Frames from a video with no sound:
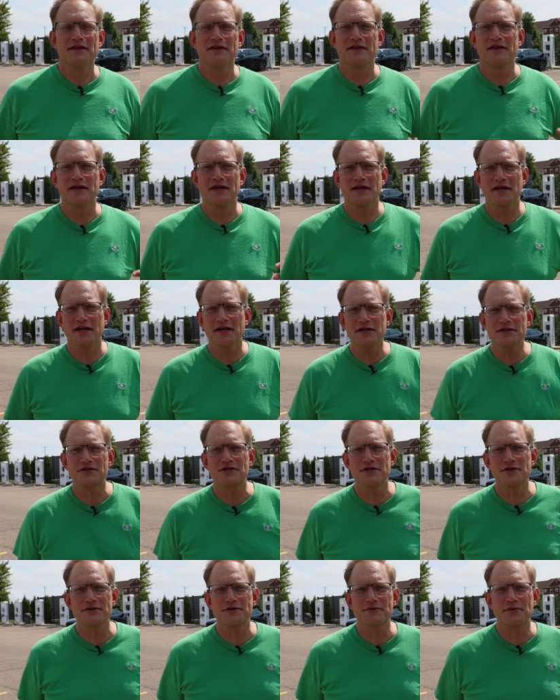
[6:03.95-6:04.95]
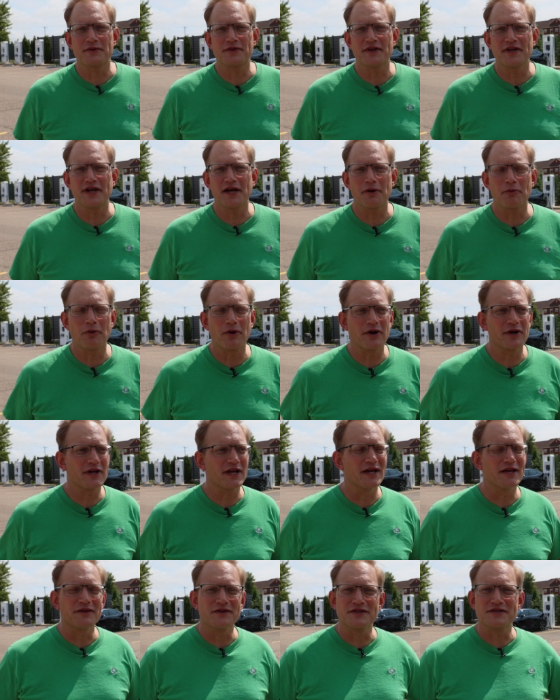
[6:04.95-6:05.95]
the issues with the network
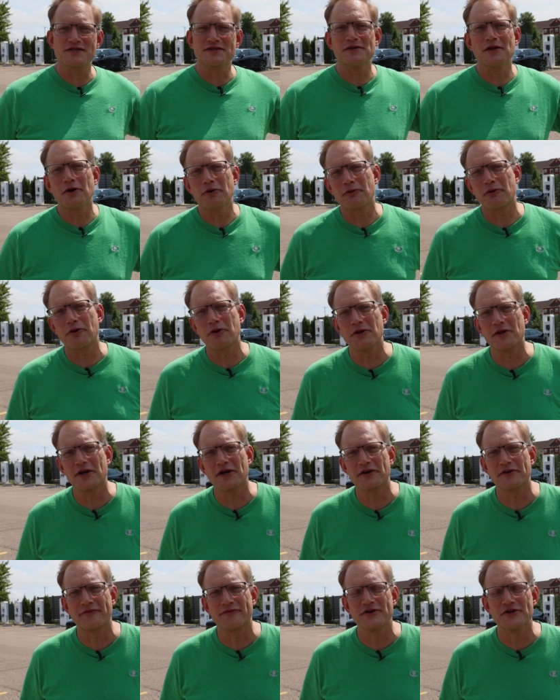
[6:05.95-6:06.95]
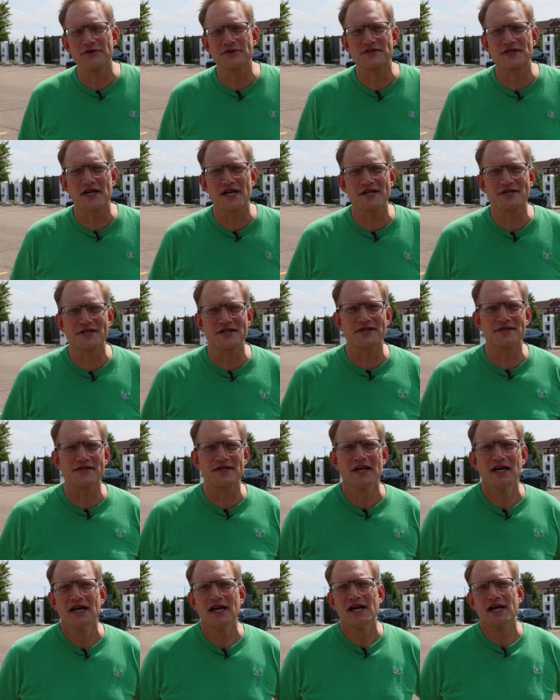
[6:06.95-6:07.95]
and the slow rollout of new stations
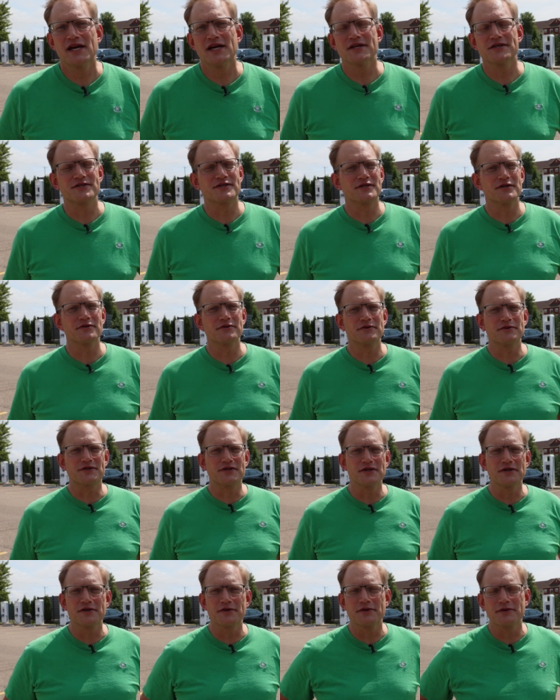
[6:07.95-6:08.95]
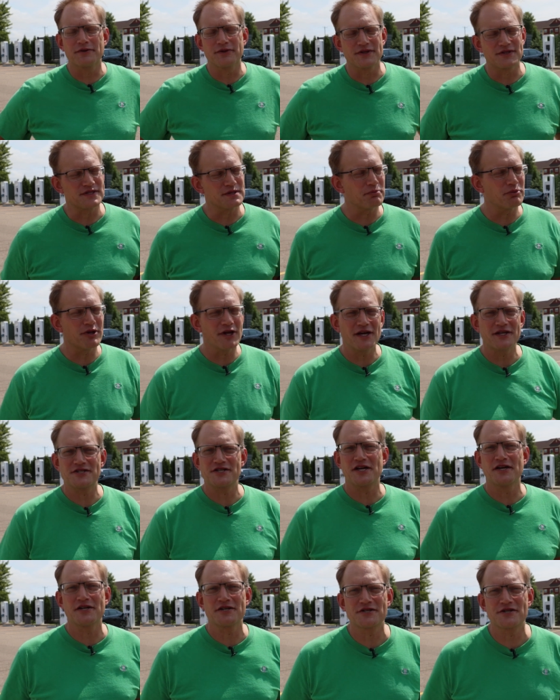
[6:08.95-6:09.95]
is due to the supply
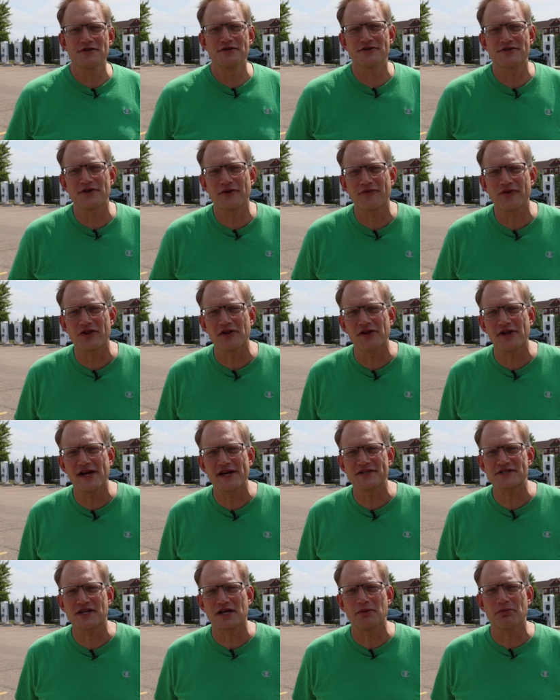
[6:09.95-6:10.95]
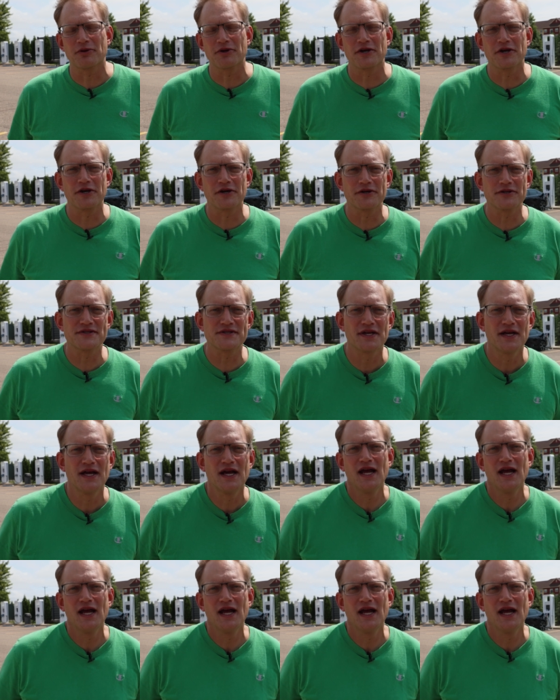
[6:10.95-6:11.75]
chain issues over the last couple of years